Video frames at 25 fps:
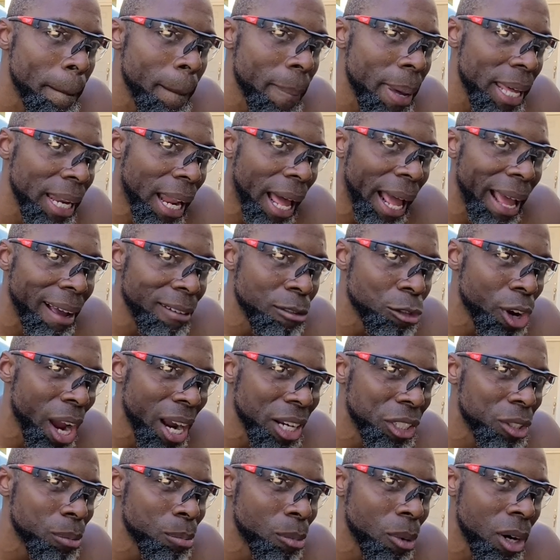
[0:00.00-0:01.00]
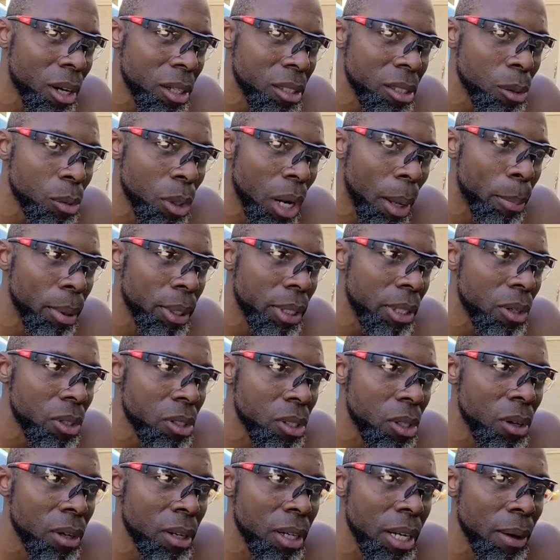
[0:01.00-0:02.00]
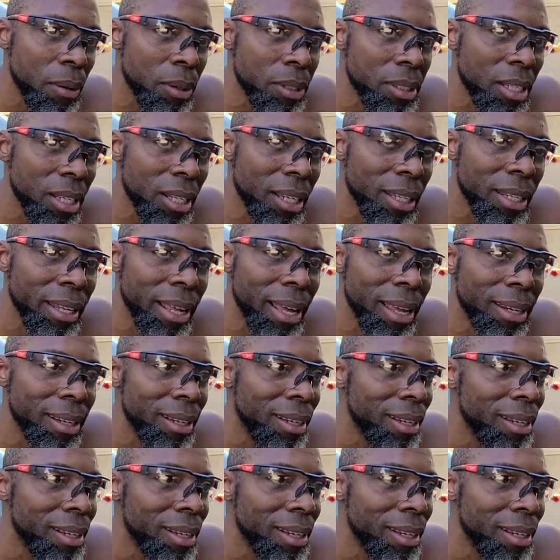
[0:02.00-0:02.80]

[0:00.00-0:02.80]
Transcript: And I have traction bars. And when I put those on, I was thinking that